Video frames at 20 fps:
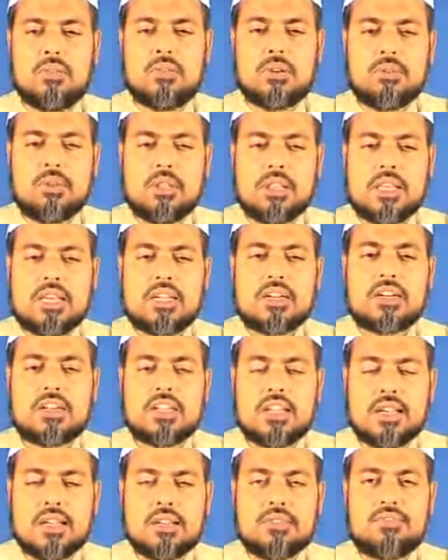We will then
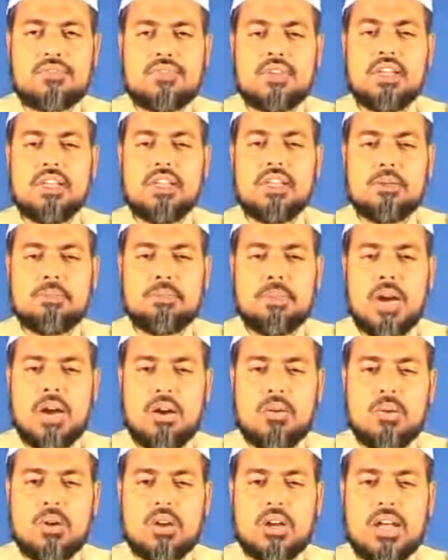really feel the
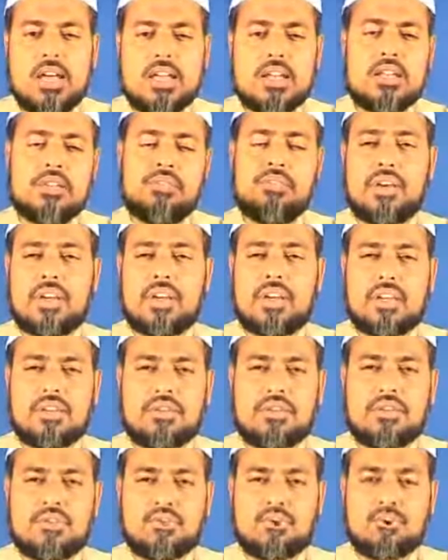power and effect
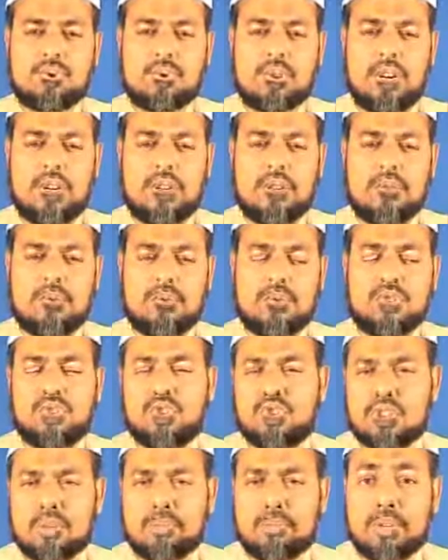of this surah, which
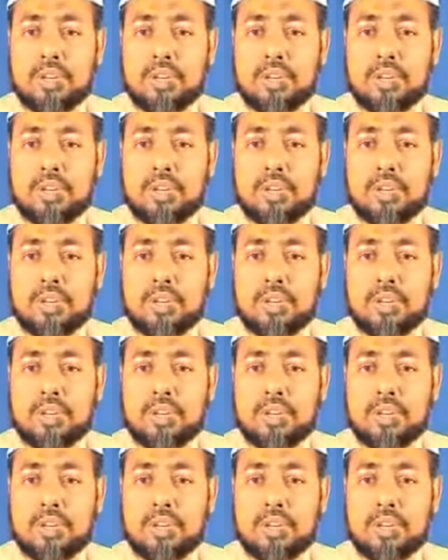is a